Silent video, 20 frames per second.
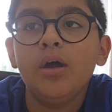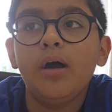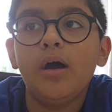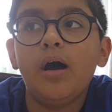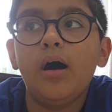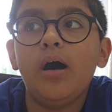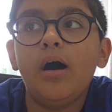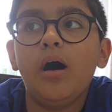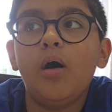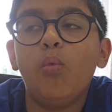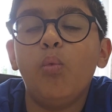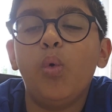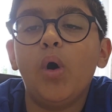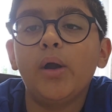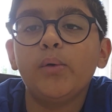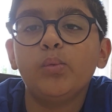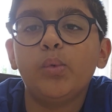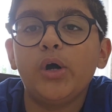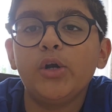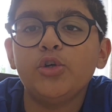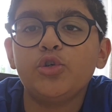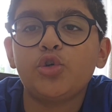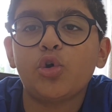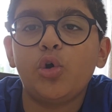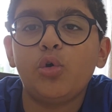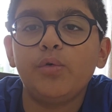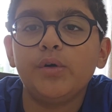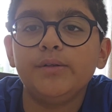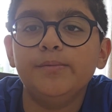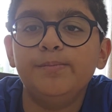A 1-1
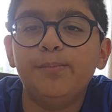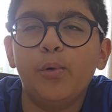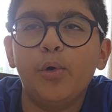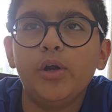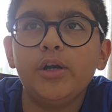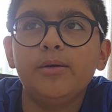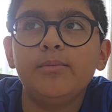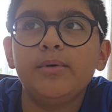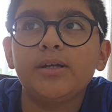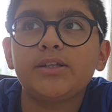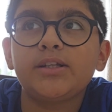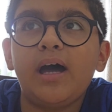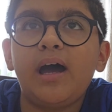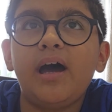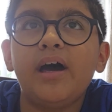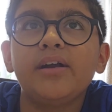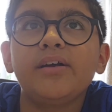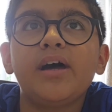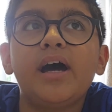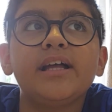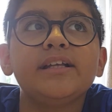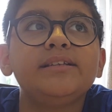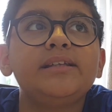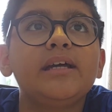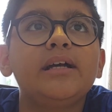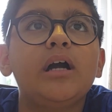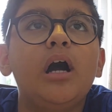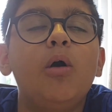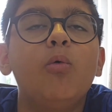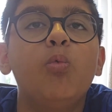draw with Bournemouth and I
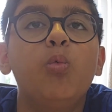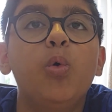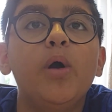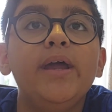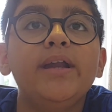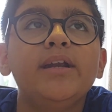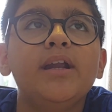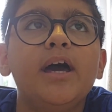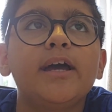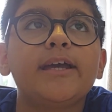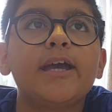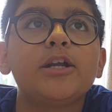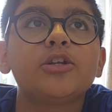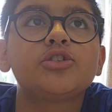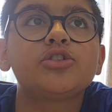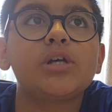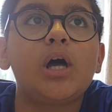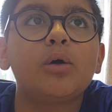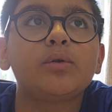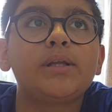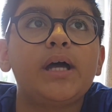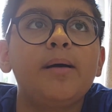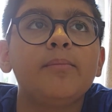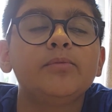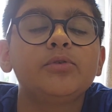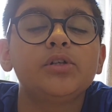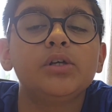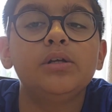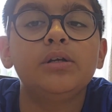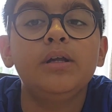think a win against
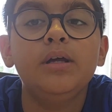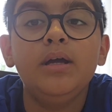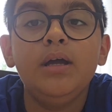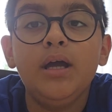Southampton.